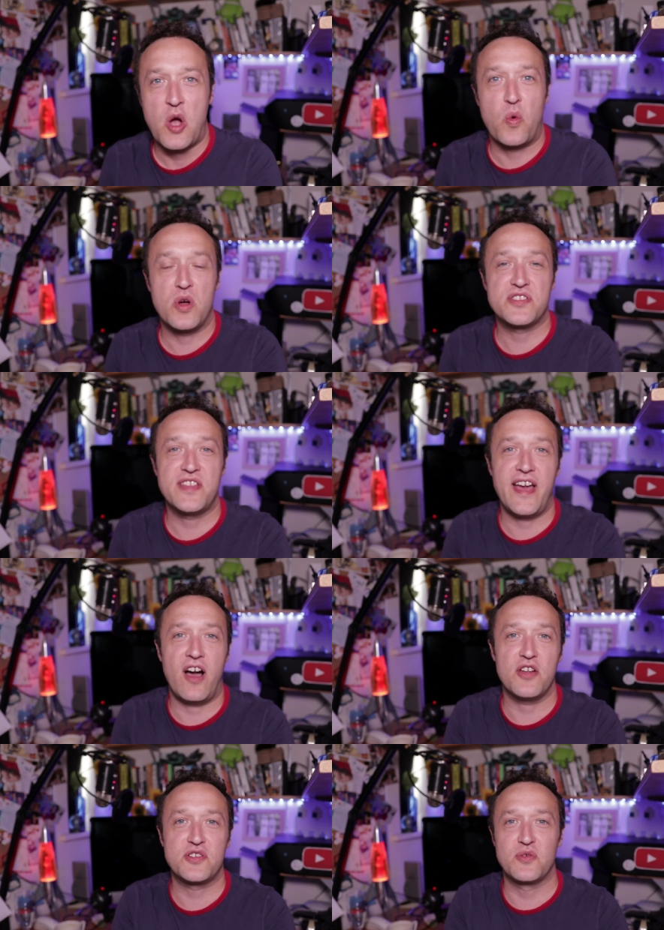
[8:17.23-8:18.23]
was their
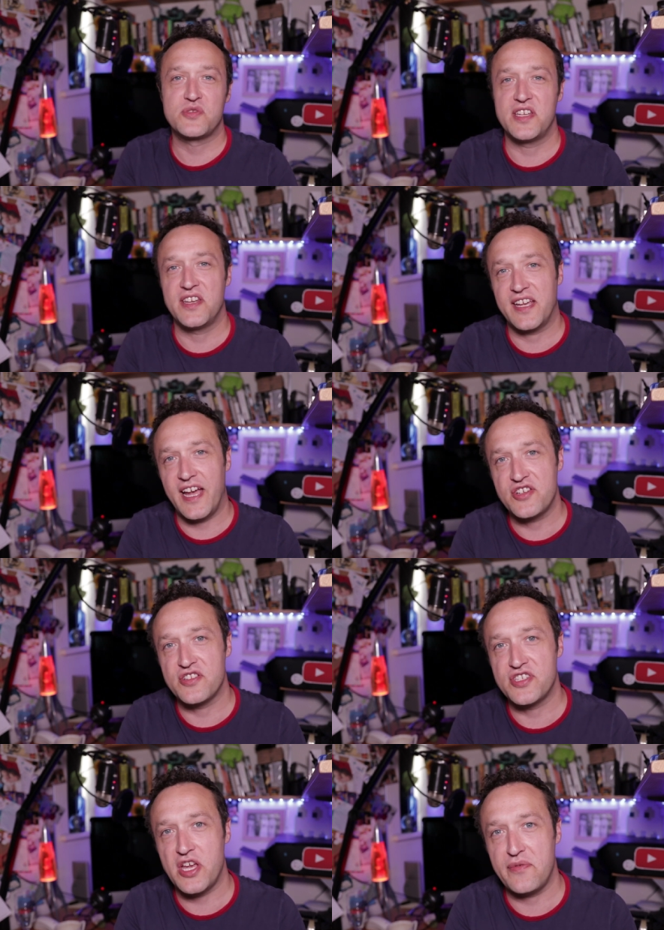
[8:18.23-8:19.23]
article
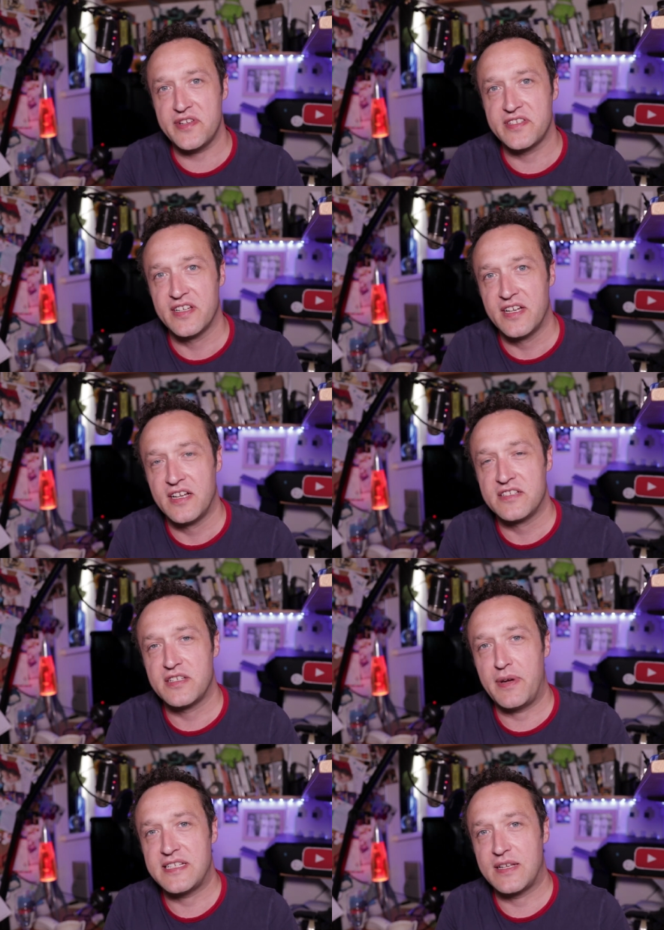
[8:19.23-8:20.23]
syndication service.
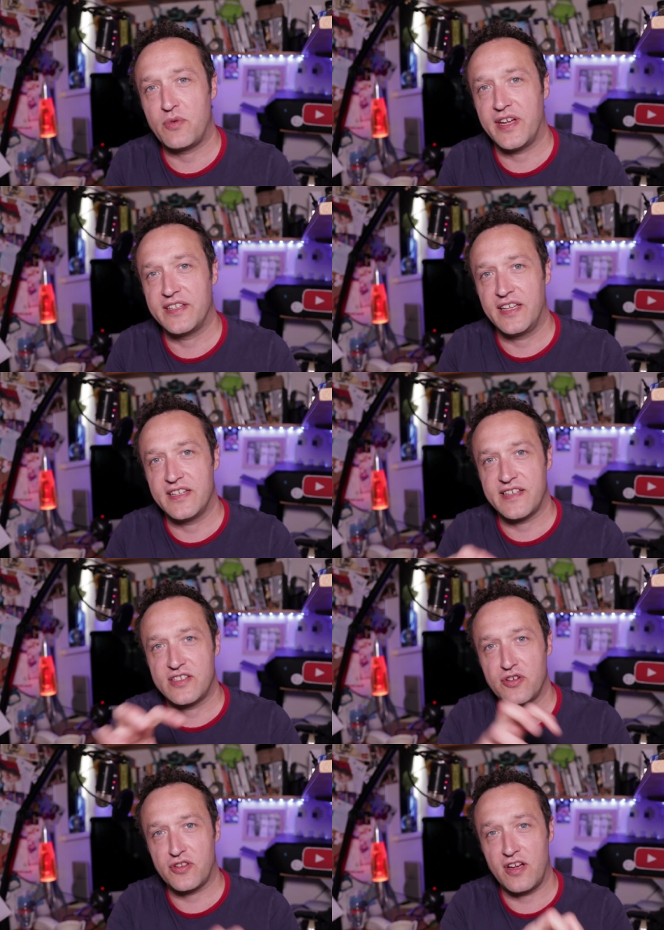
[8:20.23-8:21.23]
So basically what they did is they
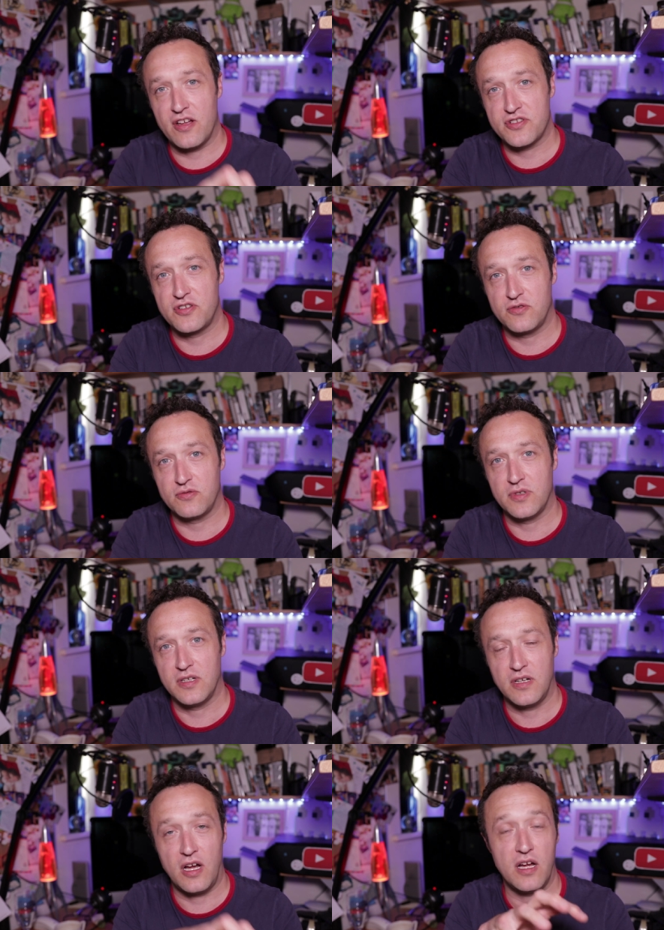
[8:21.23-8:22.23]
took the article,
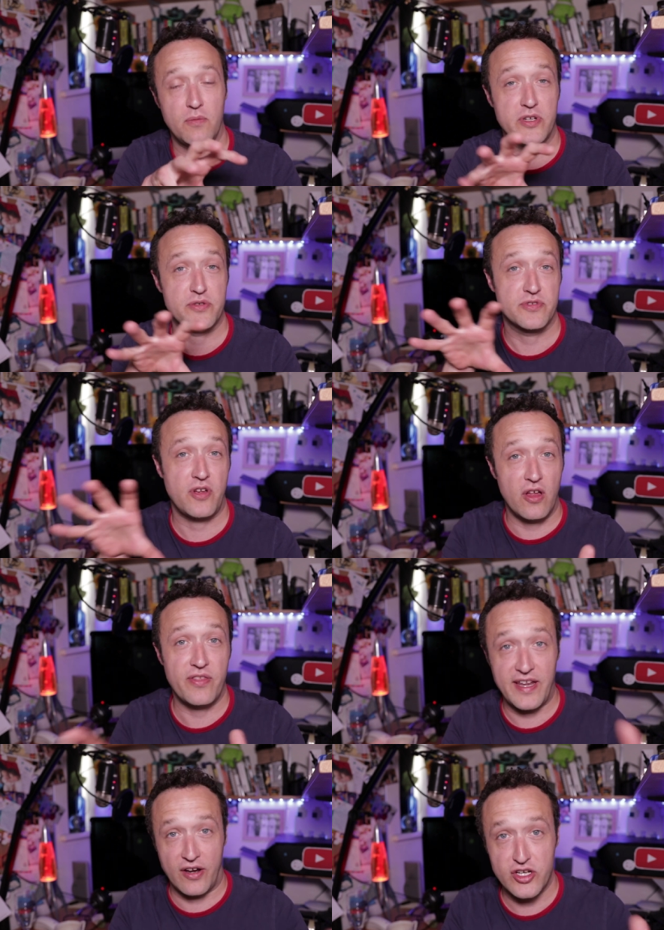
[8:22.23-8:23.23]
um, which was on
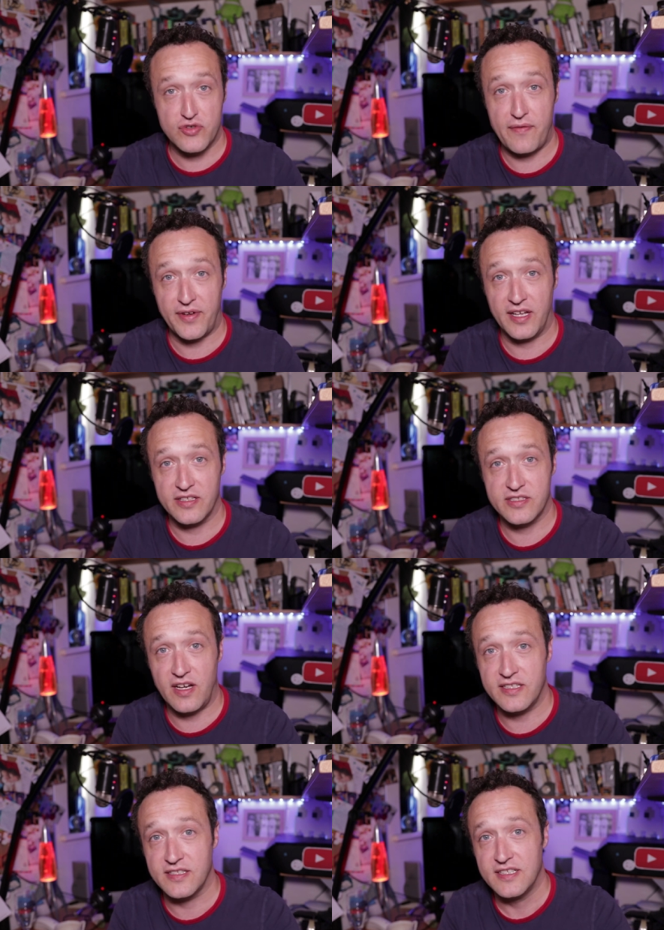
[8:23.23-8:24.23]
that high trafficking
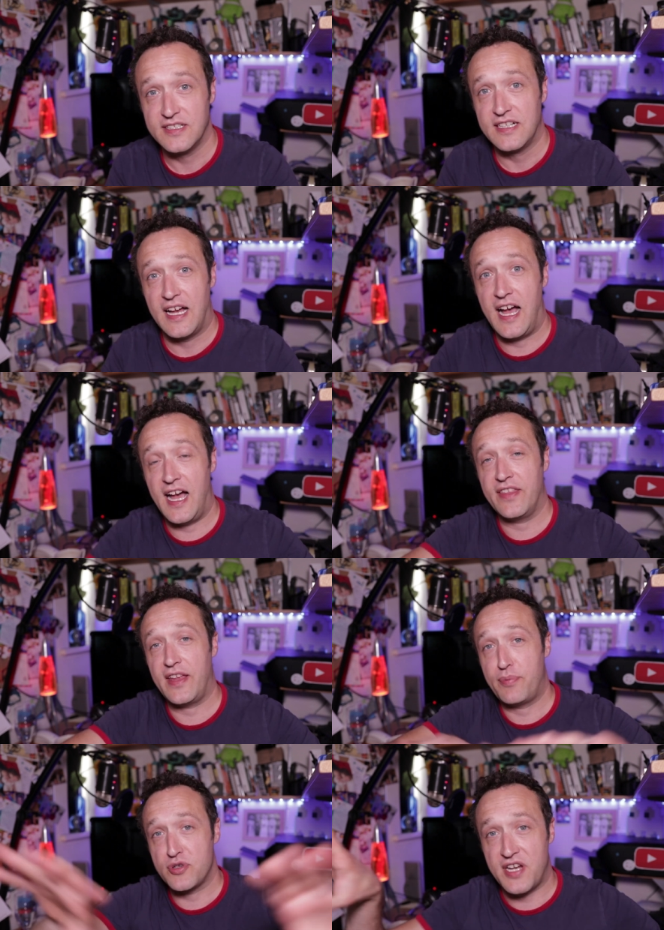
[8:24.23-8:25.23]
site, and
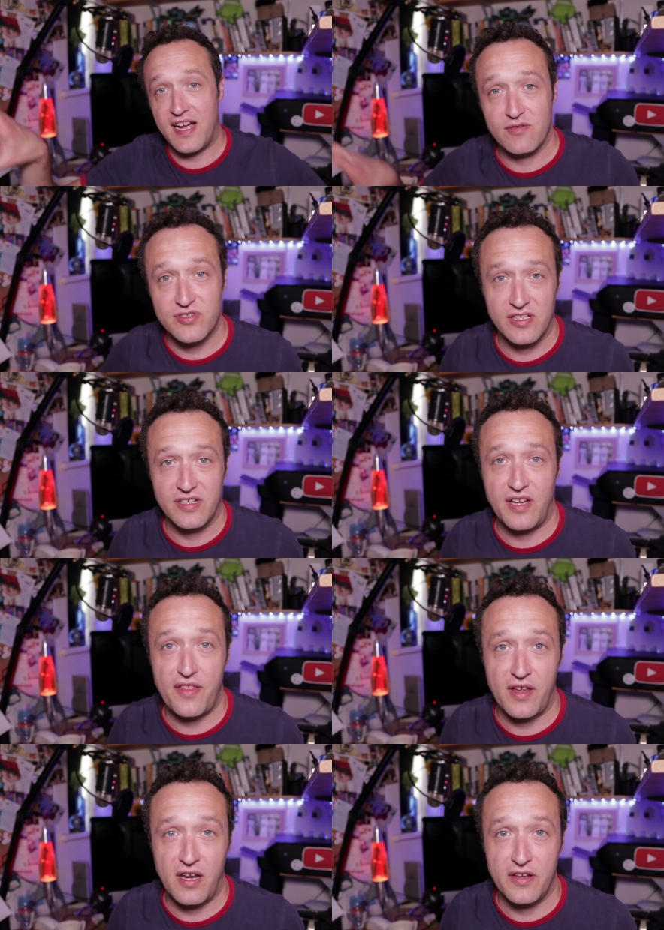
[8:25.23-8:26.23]
they pushed it out to
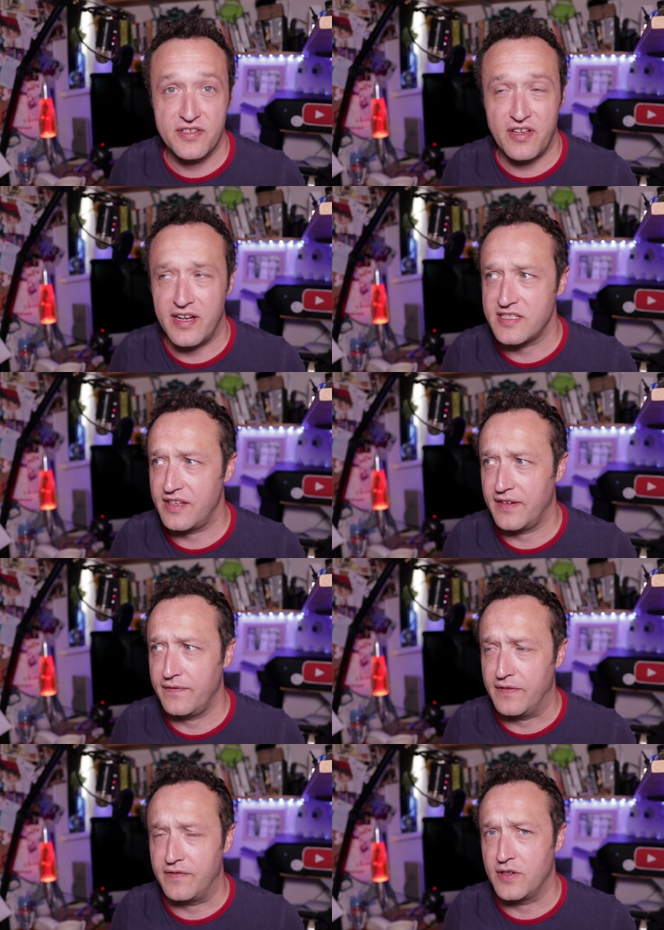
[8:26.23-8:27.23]
another load of sites, I think
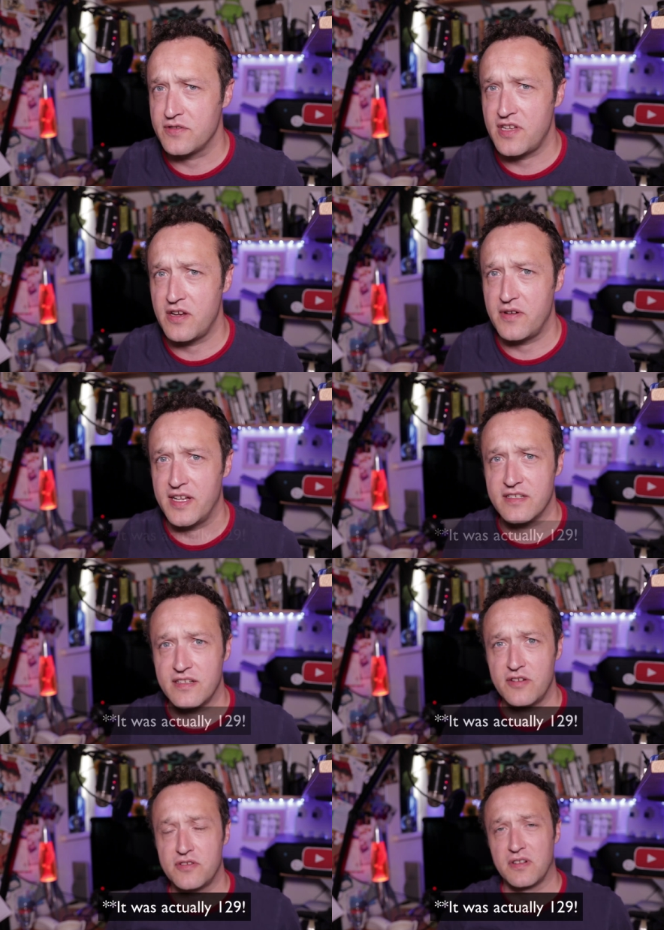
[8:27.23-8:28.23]
fifty or so in
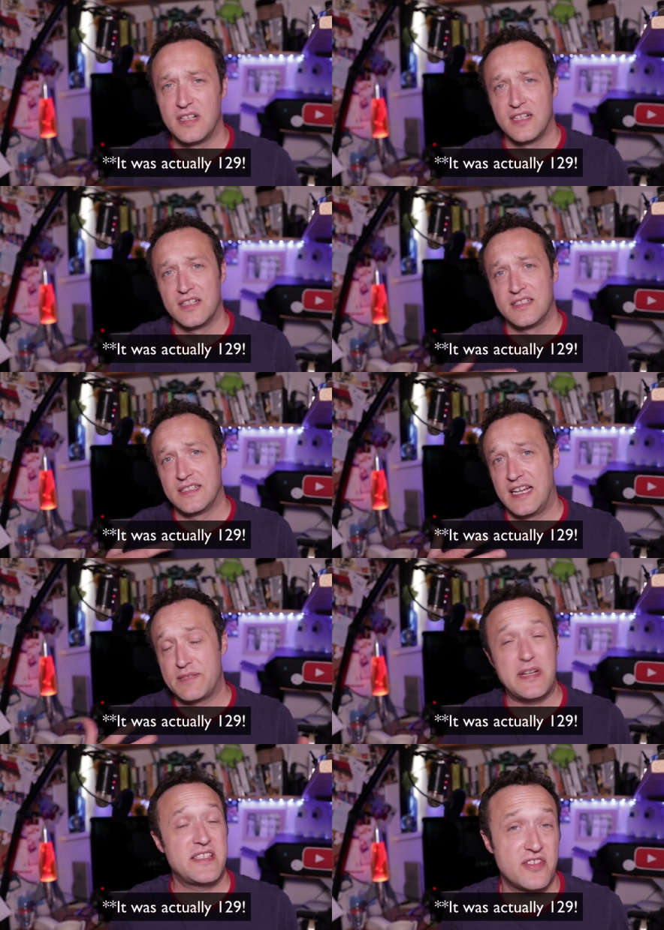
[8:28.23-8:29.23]
total. It's
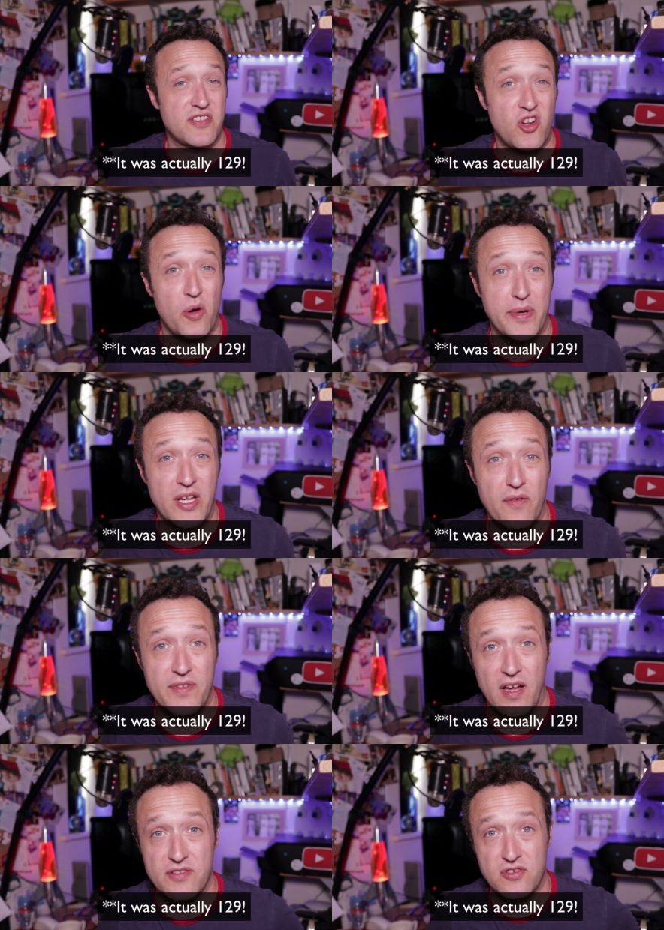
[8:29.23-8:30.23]
basically just a copy of
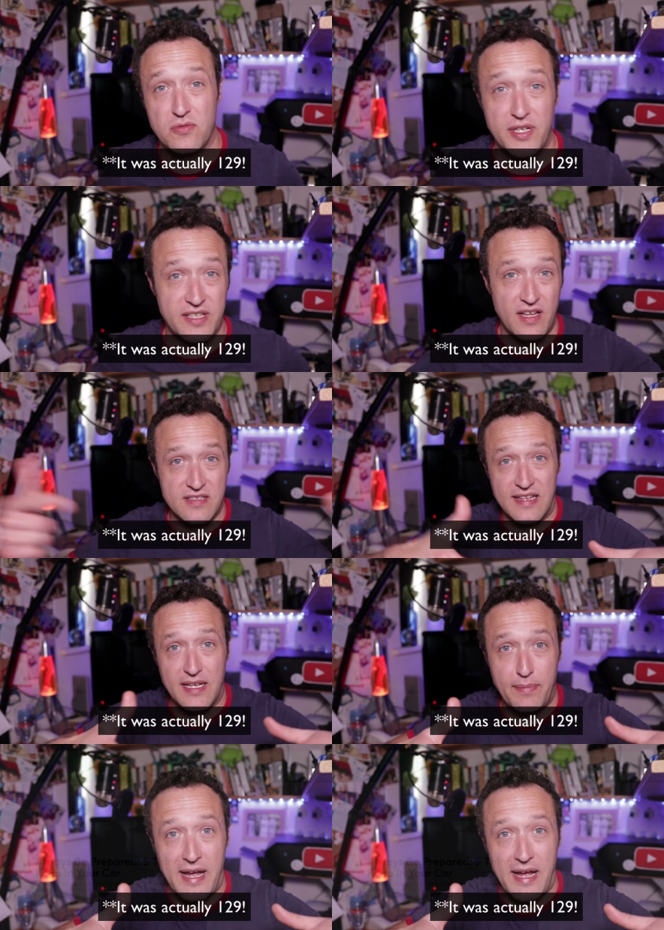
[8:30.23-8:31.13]
the article, but it does link